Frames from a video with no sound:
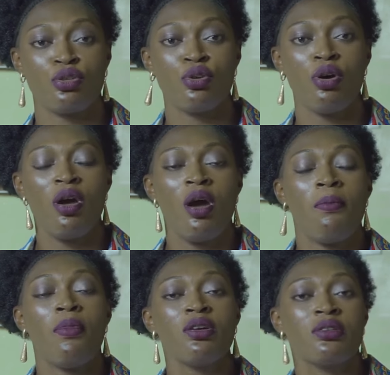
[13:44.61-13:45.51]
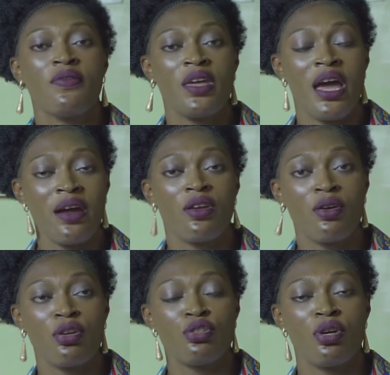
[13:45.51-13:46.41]
So most of the
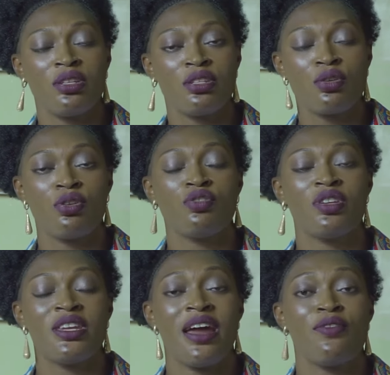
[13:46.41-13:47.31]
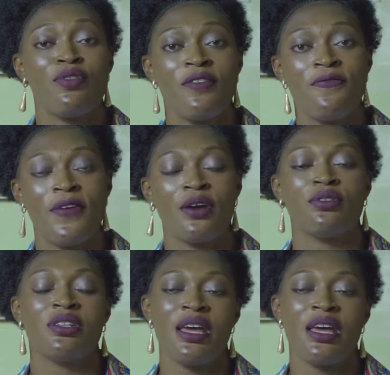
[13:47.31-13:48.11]
agriculture in this country, they are rain-fed.